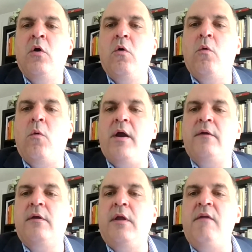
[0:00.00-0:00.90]
who
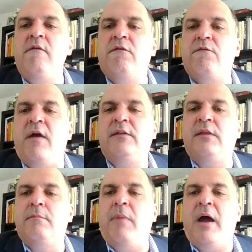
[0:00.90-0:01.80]
were
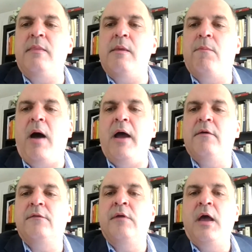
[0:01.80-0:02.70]
infected by the
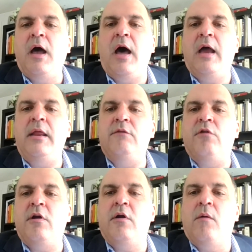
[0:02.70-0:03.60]
virus, and in
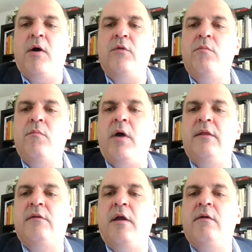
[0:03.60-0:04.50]
general about the
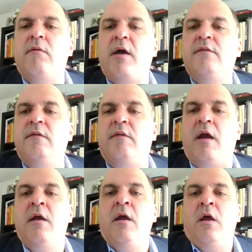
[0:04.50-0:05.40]
humanitarian crisis
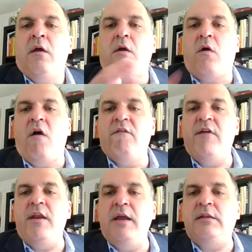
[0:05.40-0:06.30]
there?
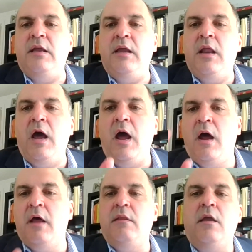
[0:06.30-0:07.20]
COVID-19
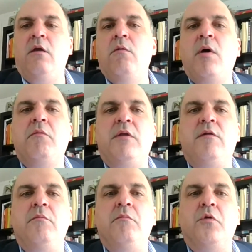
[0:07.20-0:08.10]
and the Cuban
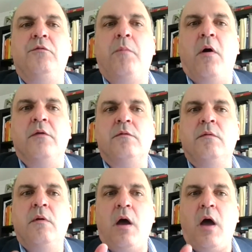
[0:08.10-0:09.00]
regime response.
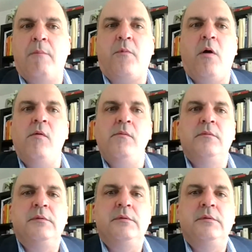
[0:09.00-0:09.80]
A problem?